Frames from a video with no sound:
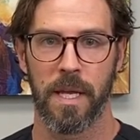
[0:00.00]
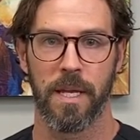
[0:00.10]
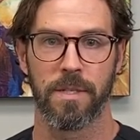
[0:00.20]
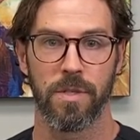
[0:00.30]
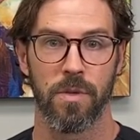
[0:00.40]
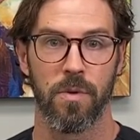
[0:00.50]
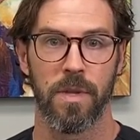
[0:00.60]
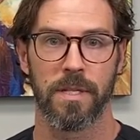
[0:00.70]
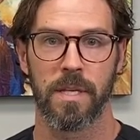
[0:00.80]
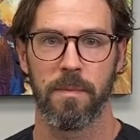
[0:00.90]
get into
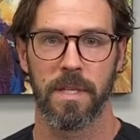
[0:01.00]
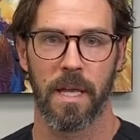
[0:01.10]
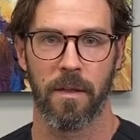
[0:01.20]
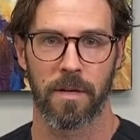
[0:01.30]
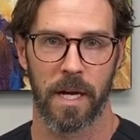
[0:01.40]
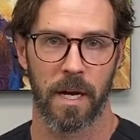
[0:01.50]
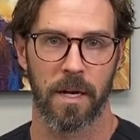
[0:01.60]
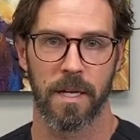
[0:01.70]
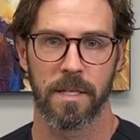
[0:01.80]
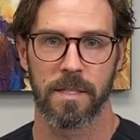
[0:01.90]
than some of the other
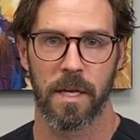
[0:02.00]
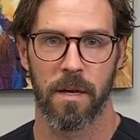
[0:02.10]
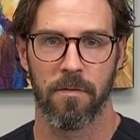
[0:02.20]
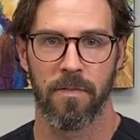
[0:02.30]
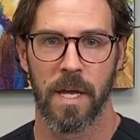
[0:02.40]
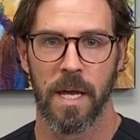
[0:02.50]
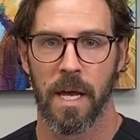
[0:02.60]
areas of